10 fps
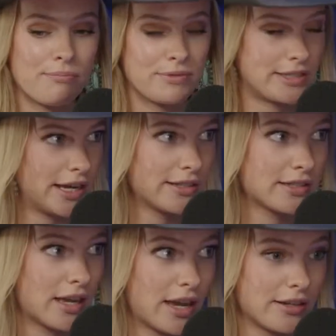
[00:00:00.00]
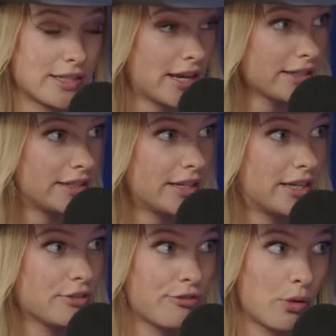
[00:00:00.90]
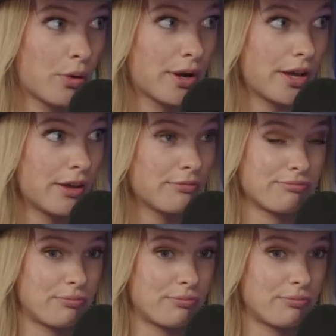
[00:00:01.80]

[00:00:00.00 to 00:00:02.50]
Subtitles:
States like Texas, Florida,